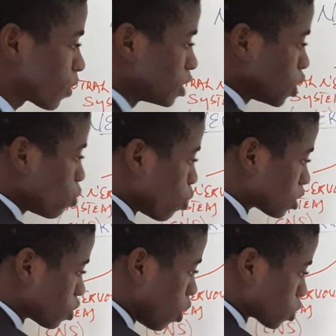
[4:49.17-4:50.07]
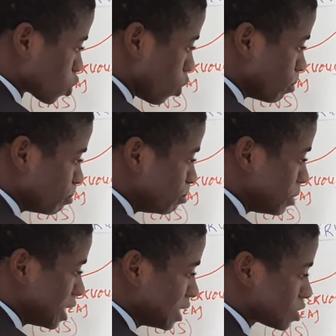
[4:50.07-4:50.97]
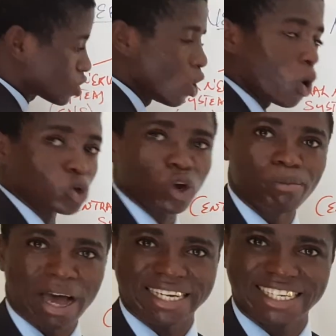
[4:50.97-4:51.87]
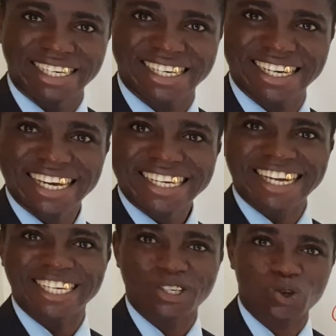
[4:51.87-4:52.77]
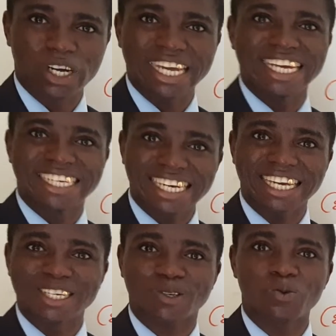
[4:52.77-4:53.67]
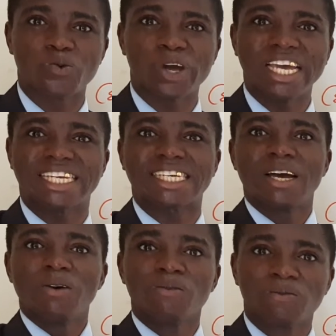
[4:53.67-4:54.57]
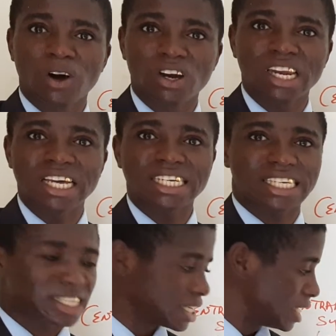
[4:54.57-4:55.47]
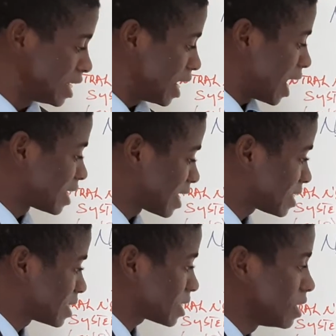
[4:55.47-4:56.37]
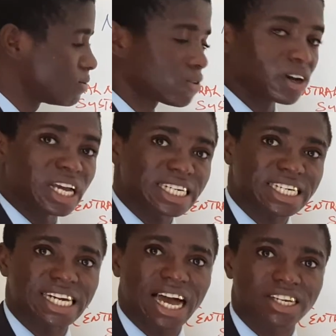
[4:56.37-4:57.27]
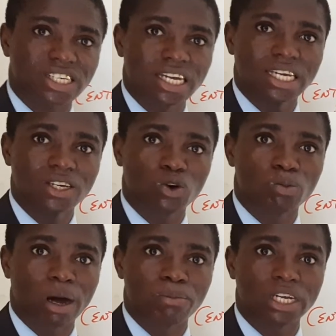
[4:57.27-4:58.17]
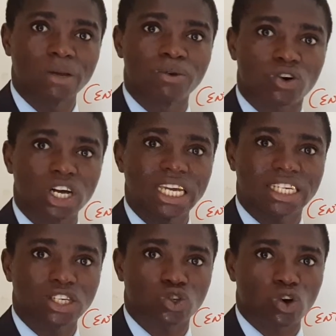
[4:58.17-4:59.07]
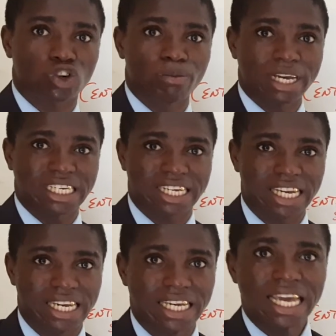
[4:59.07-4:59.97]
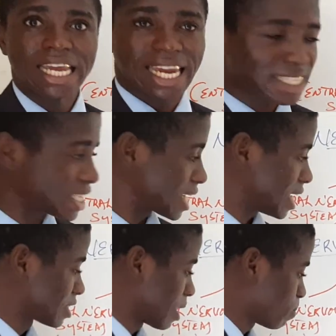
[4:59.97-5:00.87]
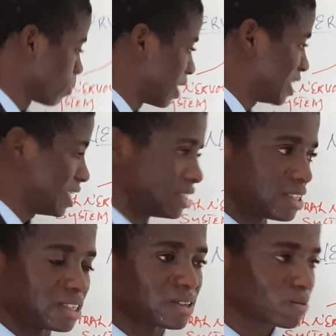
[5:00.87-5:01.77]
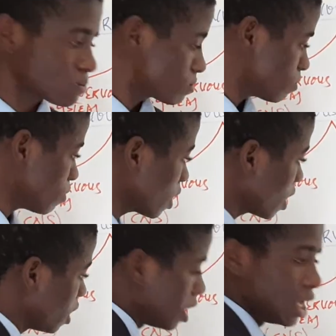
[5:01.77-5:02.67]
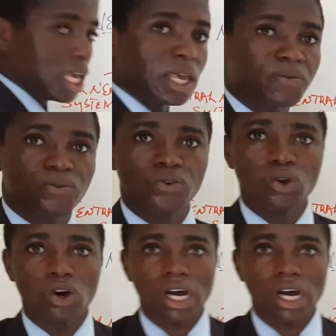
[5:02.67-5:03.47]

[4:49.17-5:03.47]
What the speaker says: From the word auto means automatic. That is what it deals with voluntary, that is involuntary action in the human body because it is automatically. Let's take example by this. If you